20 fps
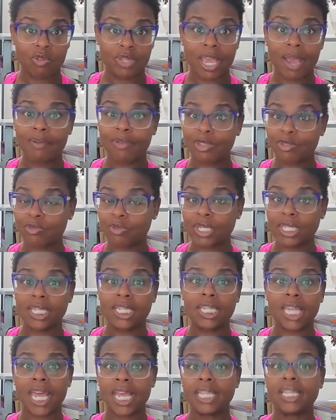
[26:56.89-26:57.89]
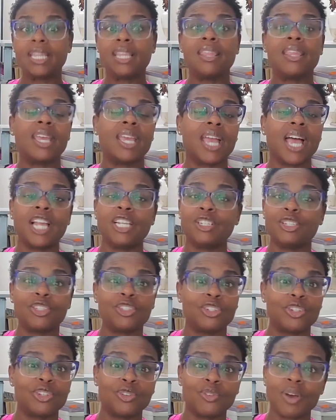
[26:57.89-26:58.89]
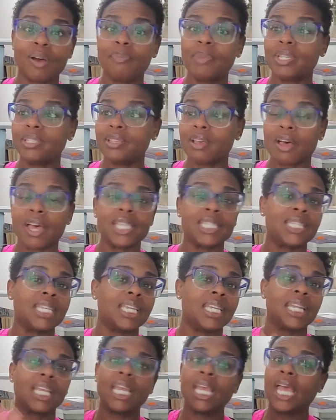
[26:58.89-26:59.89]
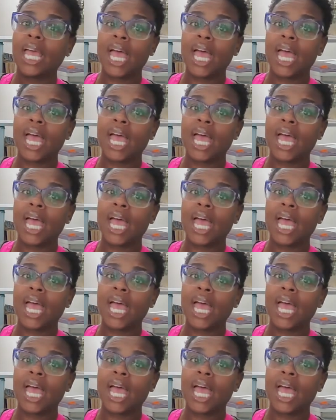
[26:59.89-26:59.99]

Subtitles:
That was really like the thing. I just knew I'm exhausted.